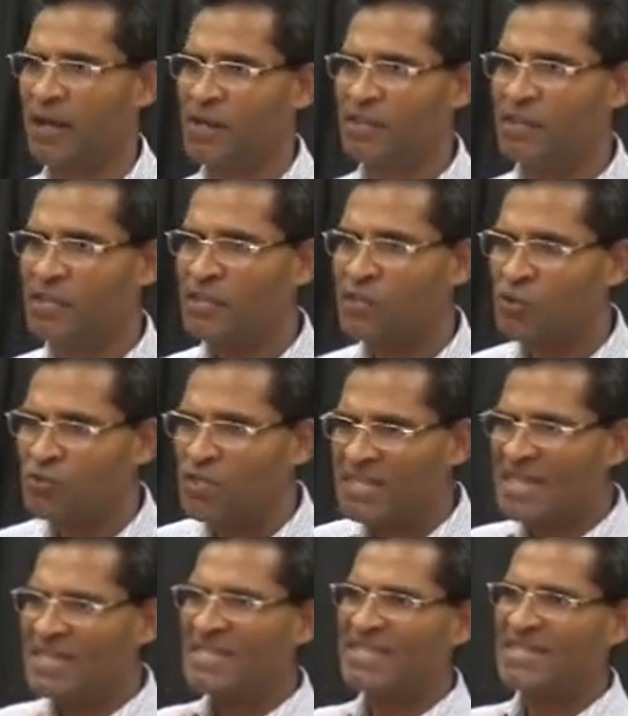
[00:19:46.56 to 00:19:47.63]
just to
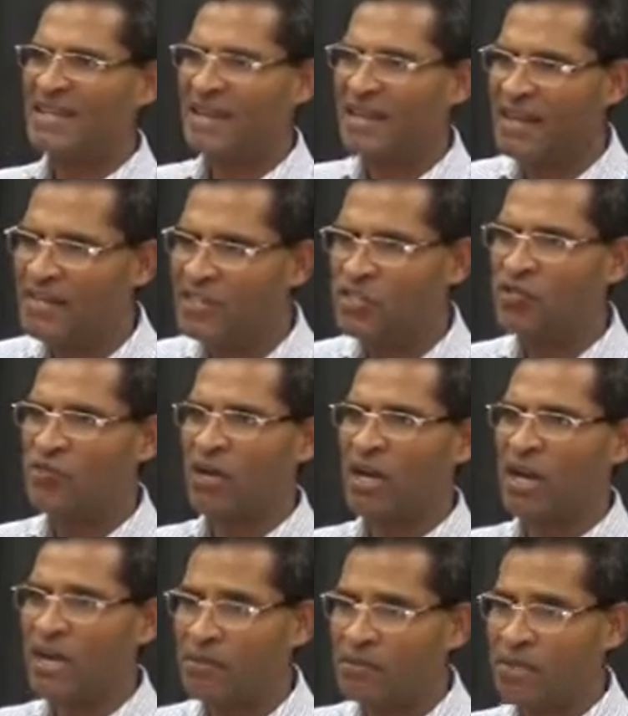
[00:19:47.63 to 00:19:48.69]
test its
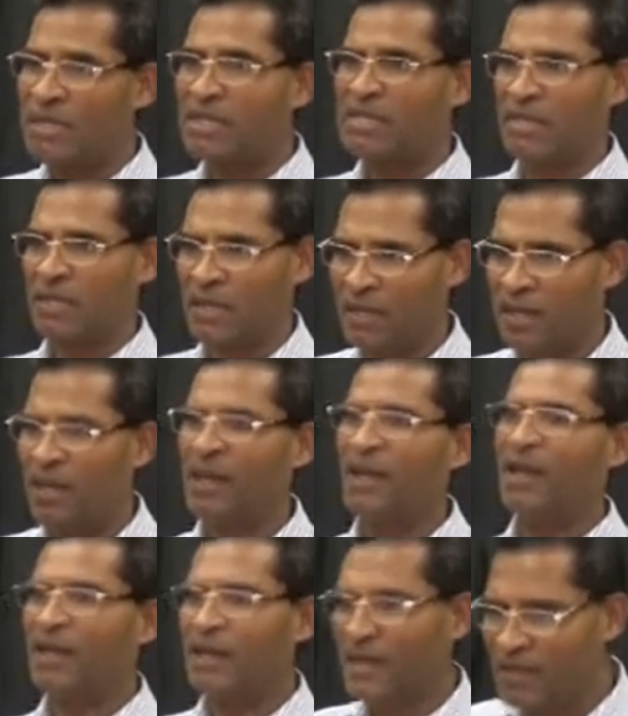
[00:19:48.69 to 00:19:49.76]
reliability
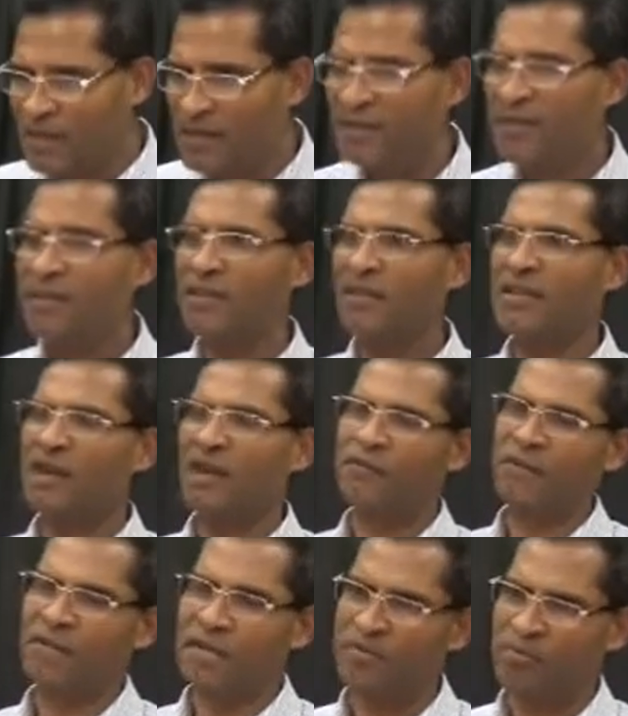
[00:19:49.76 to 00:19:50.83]
in the
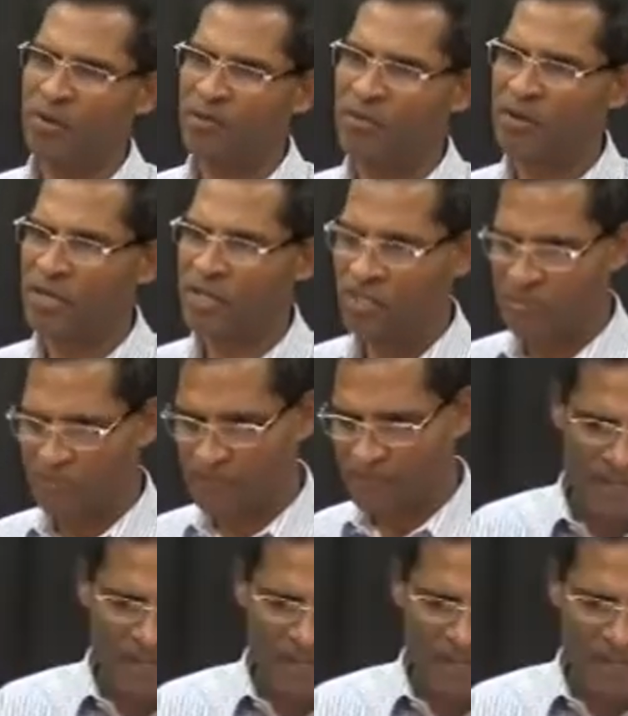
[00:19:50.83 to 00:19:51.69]
African population.